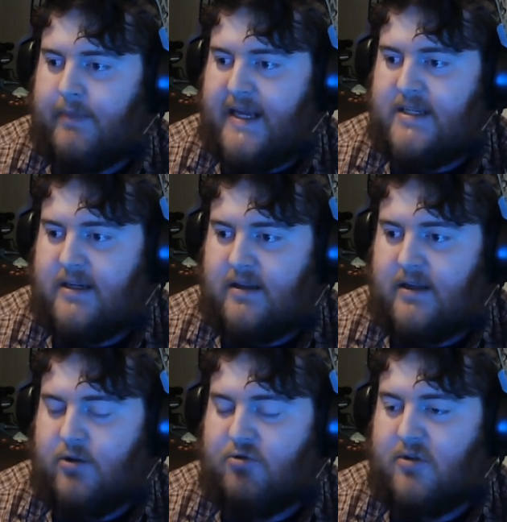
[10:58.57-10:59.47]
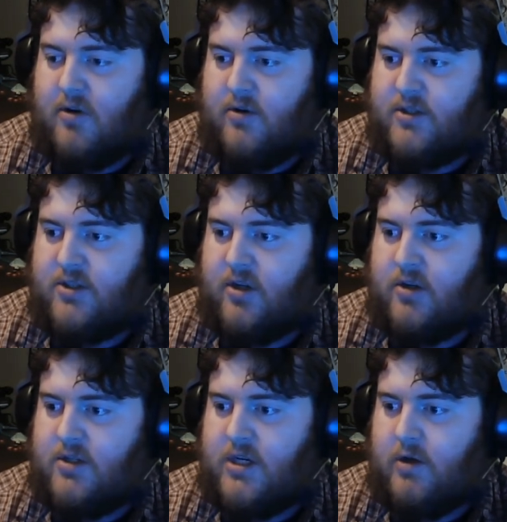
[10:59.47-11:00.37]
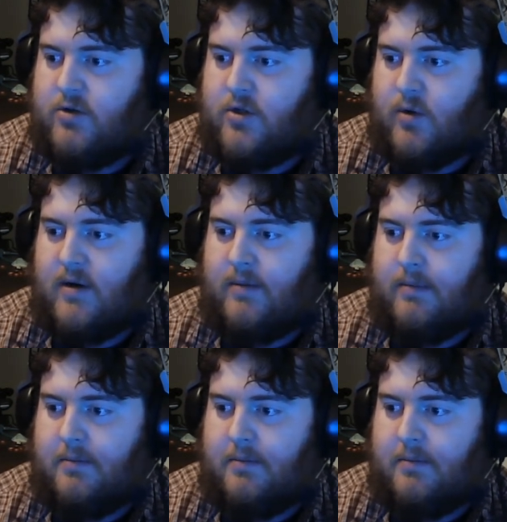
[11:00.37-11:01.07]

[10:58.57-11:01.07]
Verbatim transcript: basically through the whole st- snowstorm